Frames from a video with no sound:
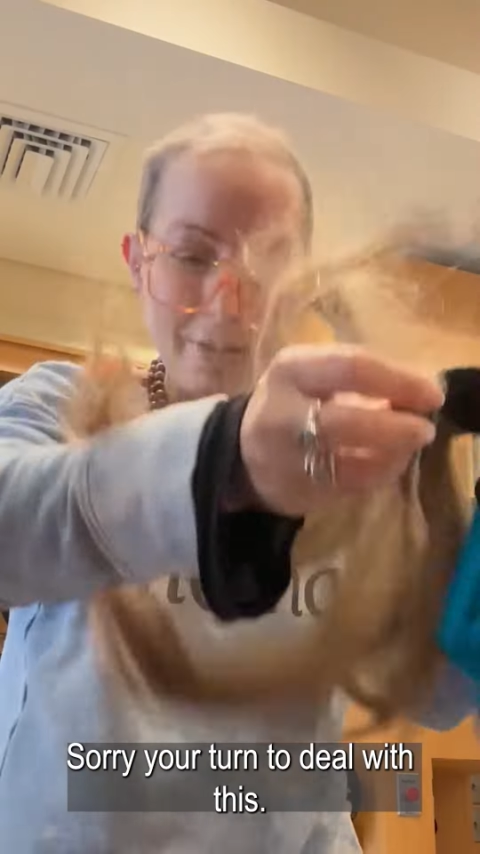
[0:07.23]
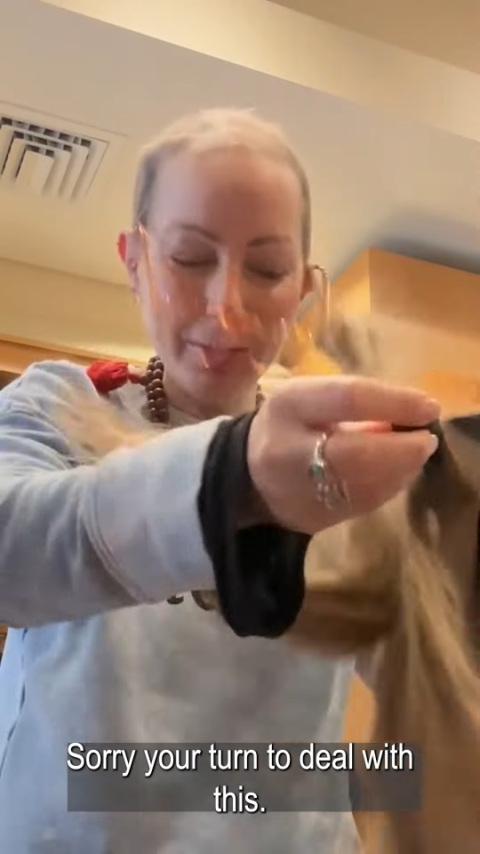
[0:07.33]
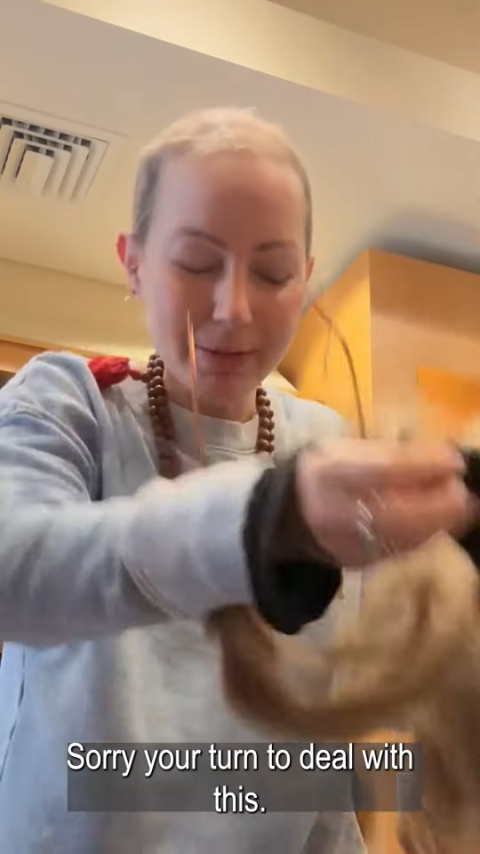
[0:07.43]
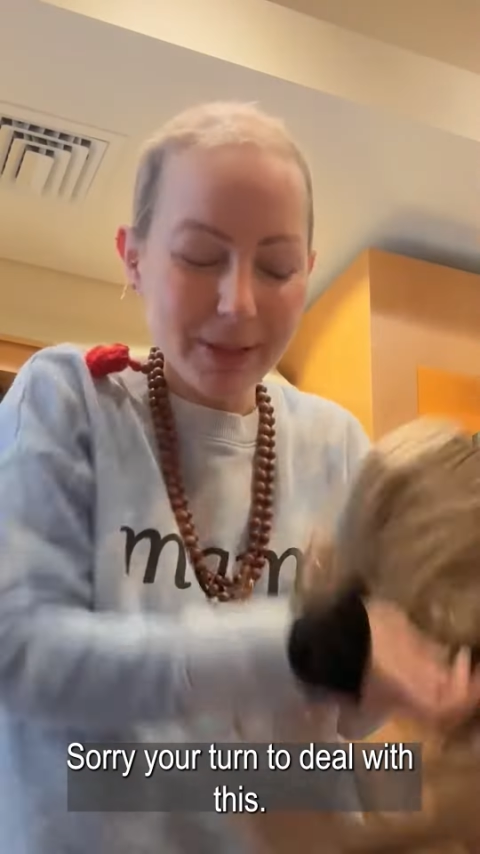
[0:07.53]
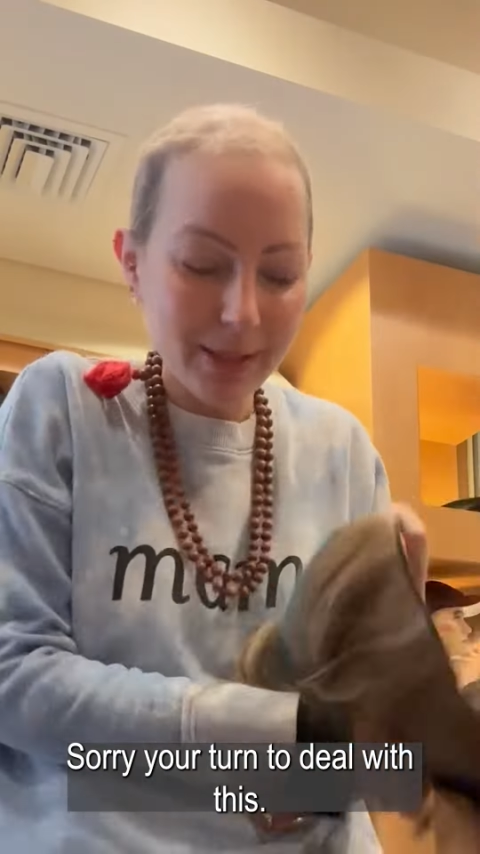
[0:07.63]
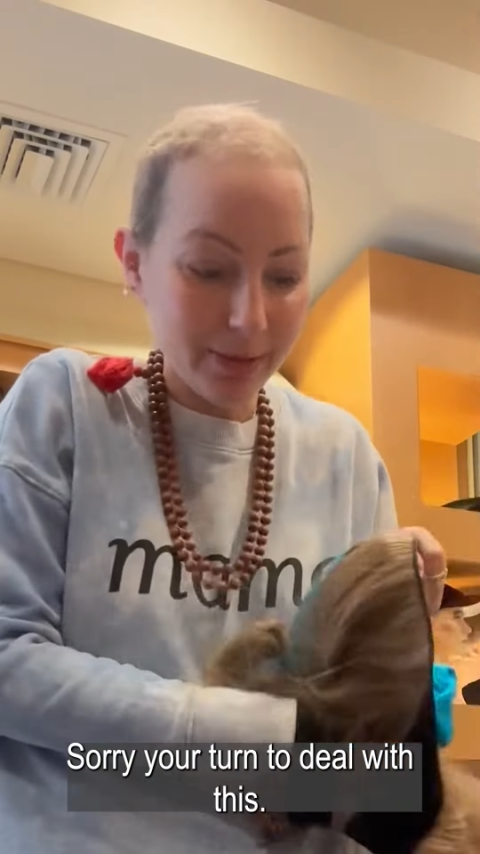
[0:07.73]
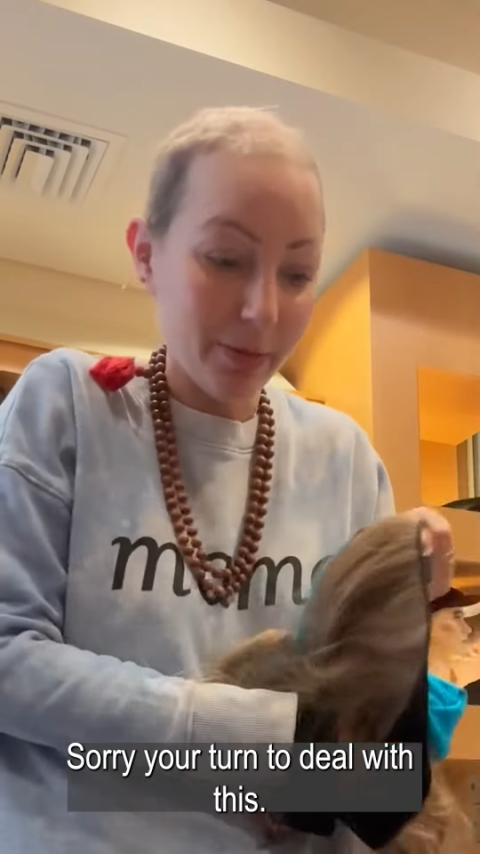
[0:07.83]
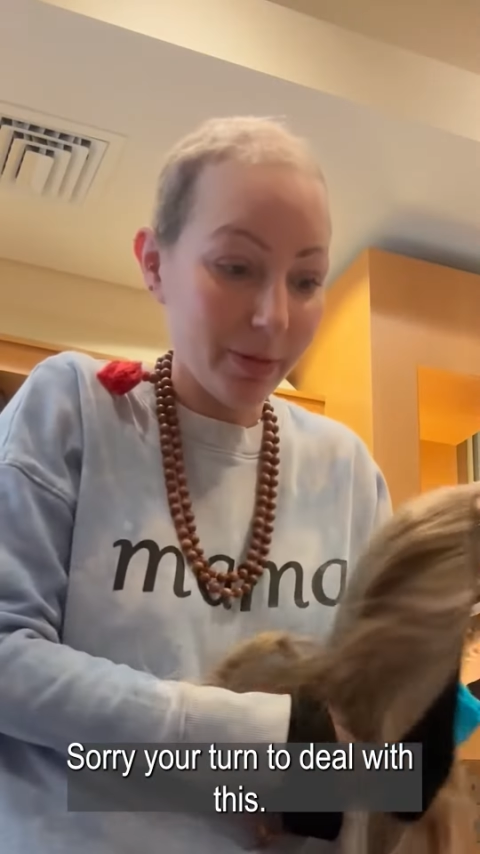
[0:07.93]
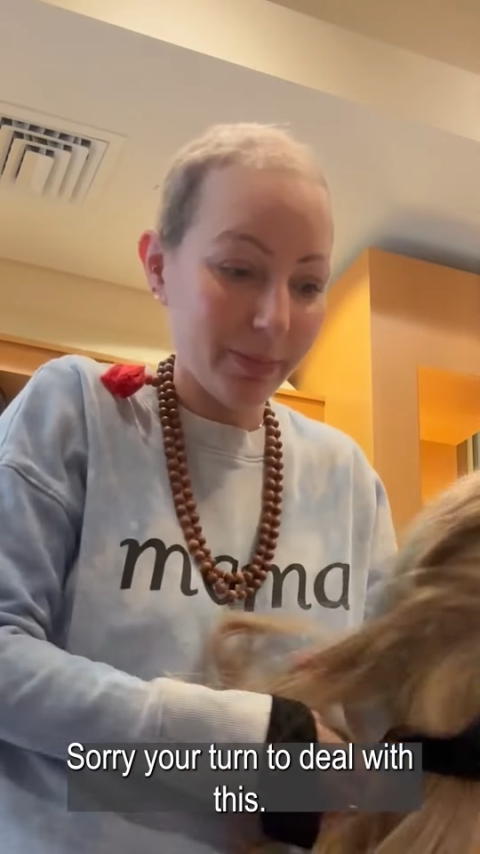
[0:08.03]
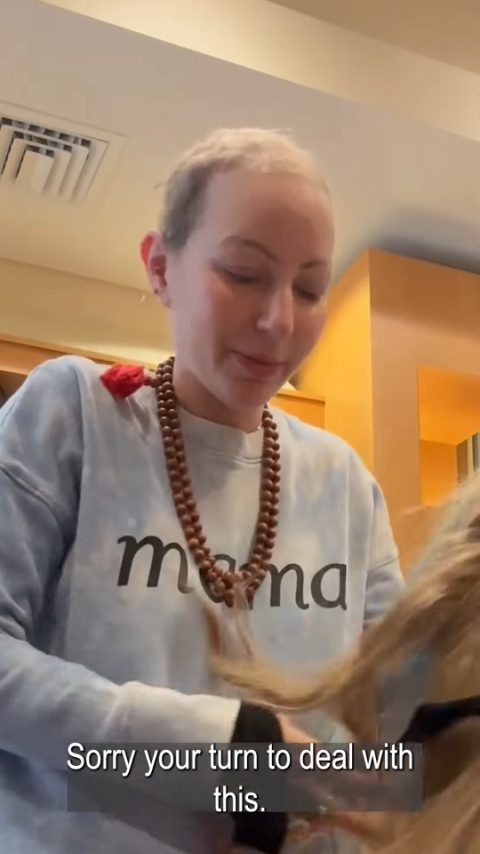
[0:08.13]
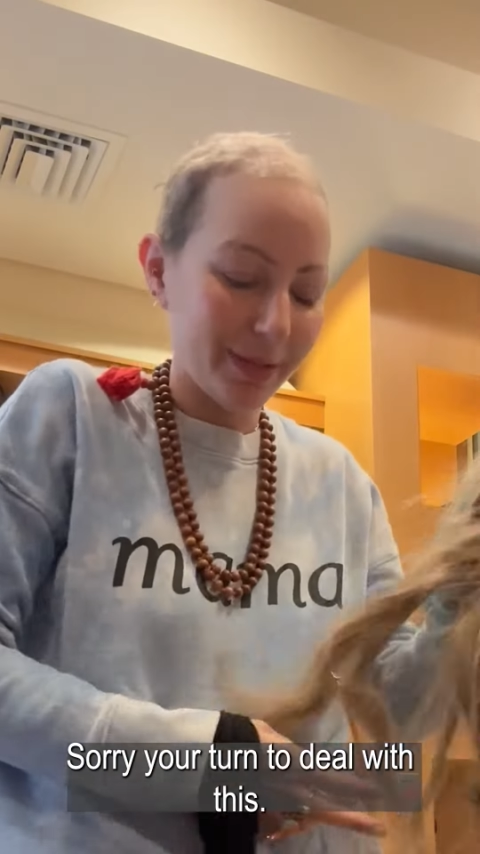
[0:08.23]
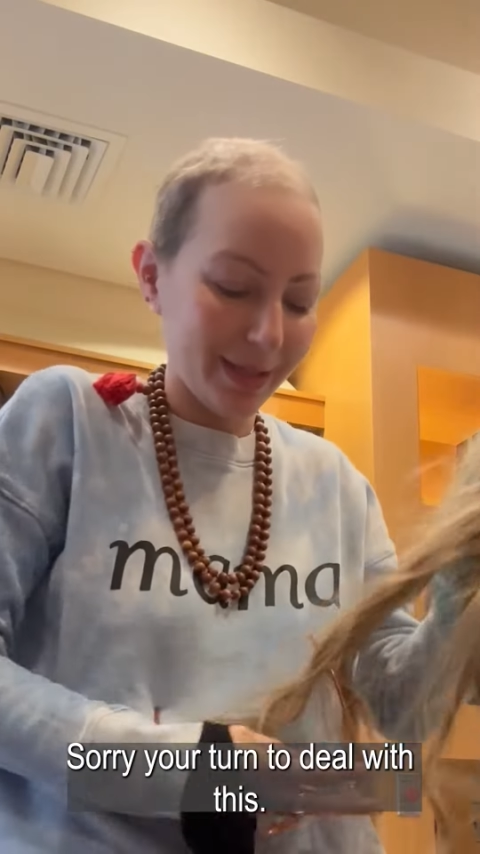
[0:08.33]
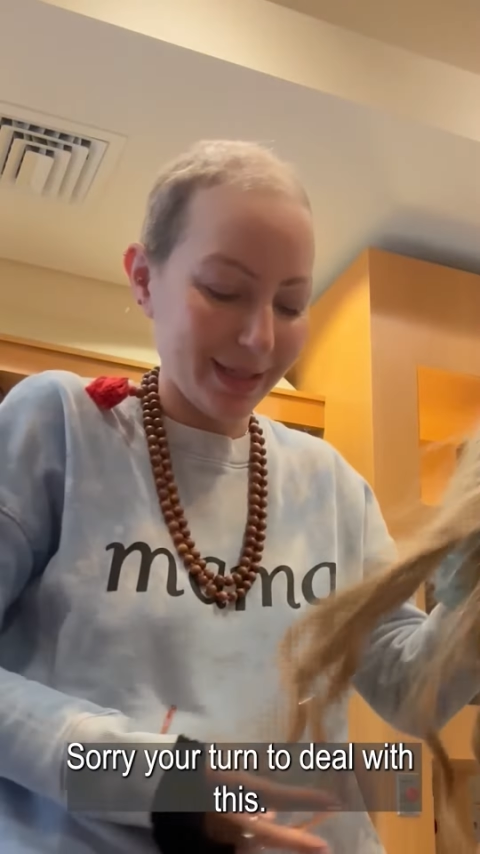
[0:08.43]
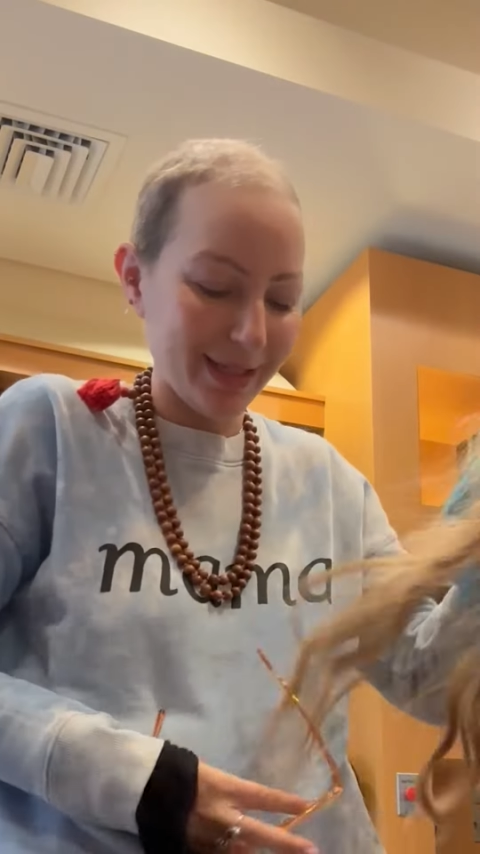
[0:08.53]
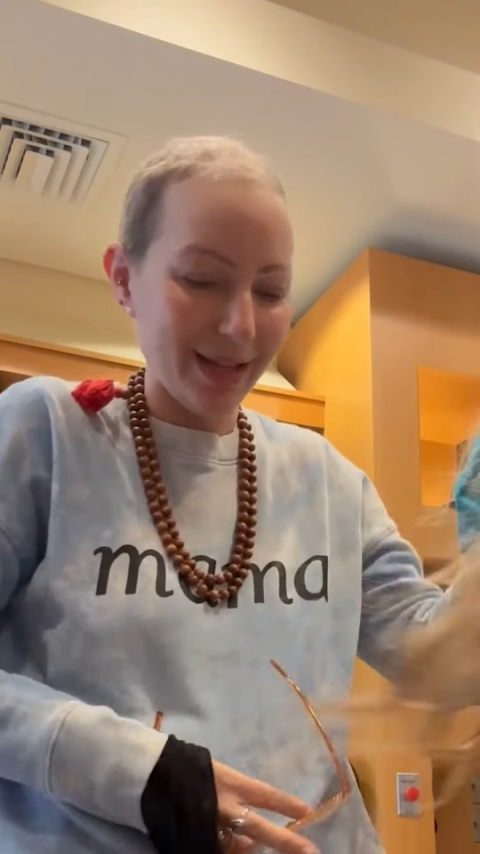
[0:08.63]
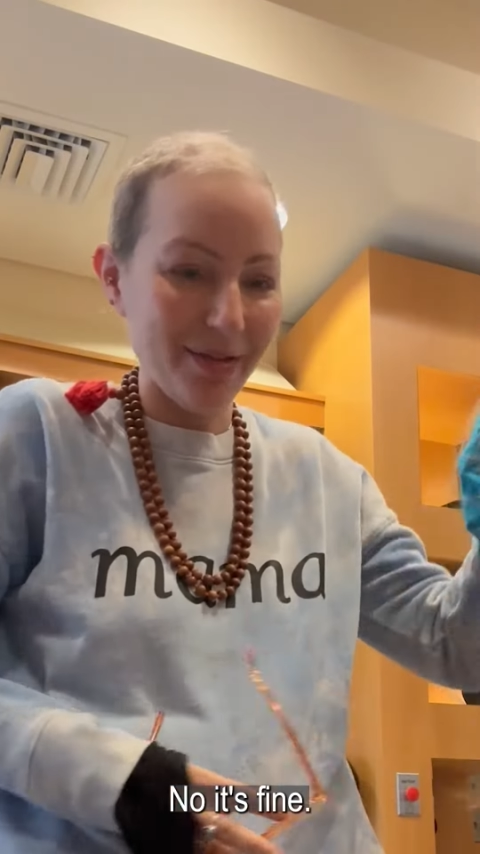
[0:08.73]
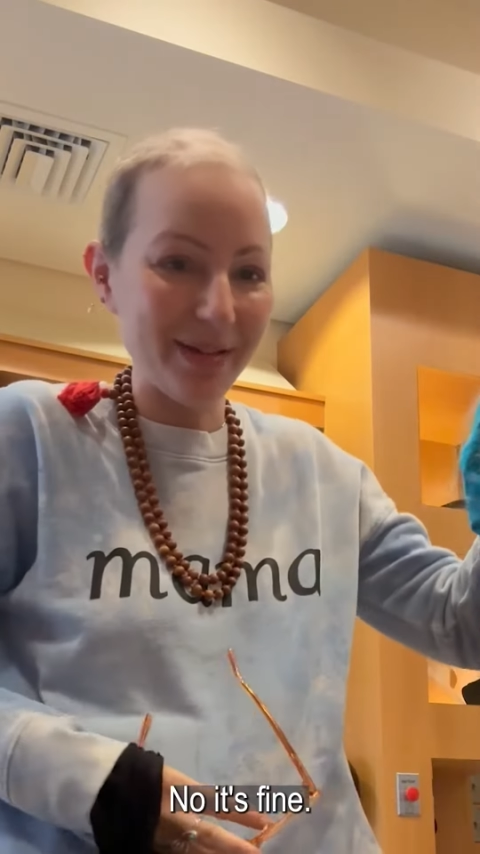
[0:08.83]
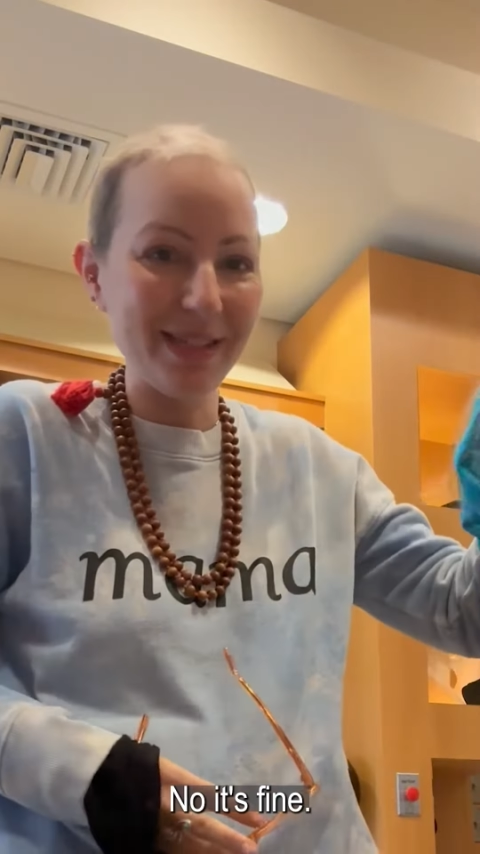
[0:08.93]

to deal Oops. with this. No, it's,